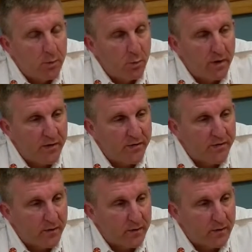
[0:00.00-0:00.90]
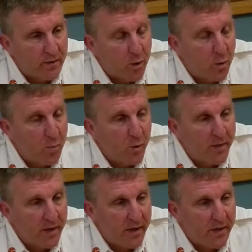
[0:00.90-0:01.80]
with
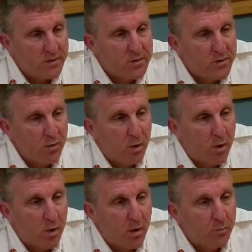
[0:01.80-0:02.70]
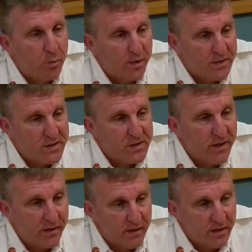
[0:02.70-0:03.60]
comorbidities or
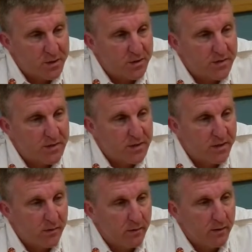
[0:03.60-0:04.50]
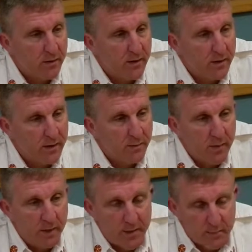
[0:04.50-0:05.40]
pre-existing conditions that
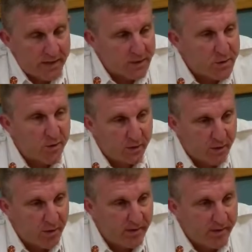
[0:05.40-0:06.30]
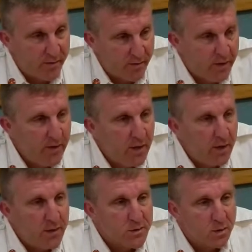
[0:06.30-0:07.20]
met certain criteria.
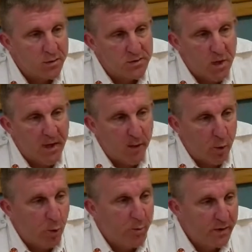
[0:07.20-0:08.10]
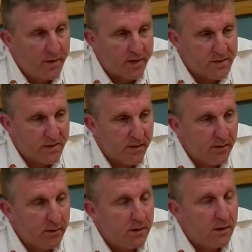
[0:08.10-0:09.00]
So it was not an open
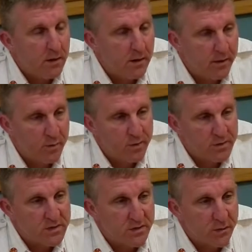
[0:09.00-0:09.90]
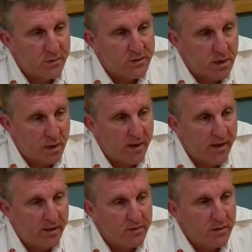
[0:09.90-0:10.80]
testing. It was
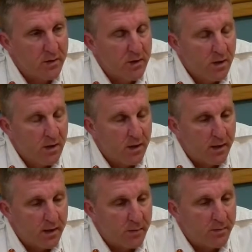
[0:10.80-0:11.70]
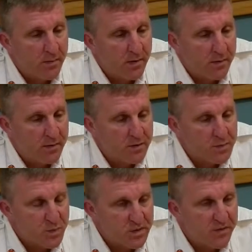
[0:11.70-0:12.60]
targeting the
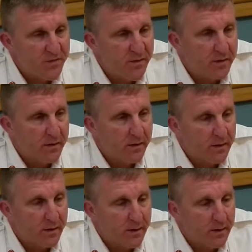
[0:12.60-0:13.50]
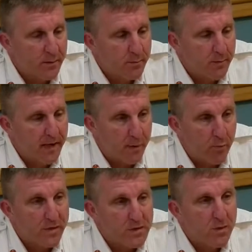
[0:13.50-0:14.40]
specific
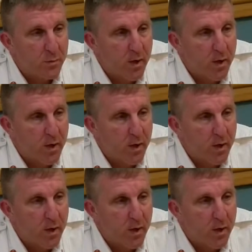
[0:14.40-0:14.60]
at-risk